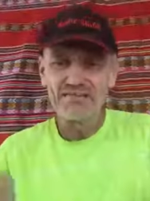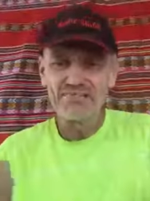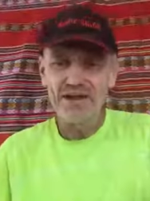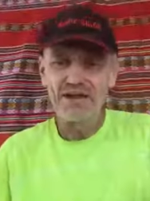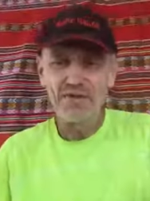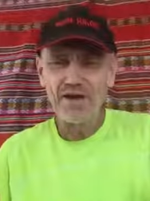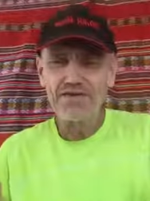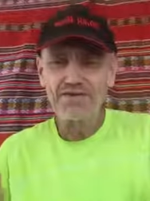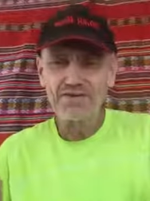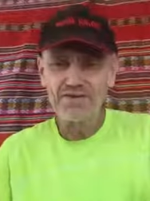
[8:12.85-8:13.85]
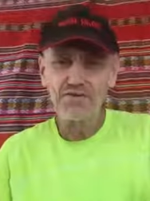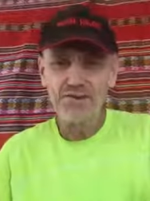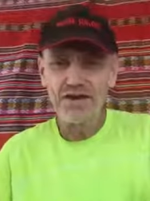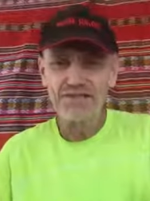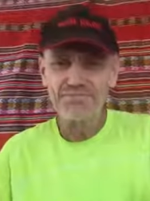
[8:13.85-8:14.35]
Paraguay,
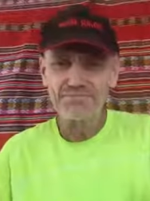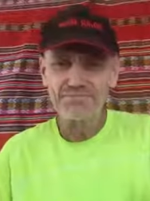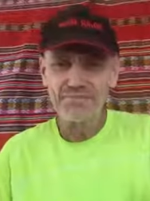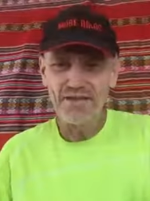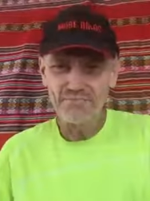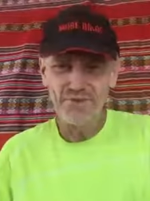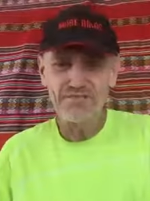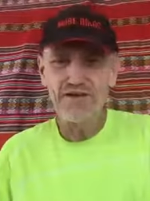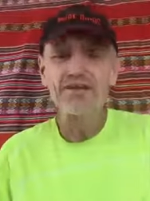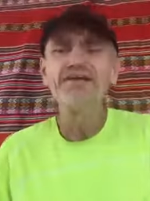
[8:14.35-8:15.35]
Uruguay, and Bolivia.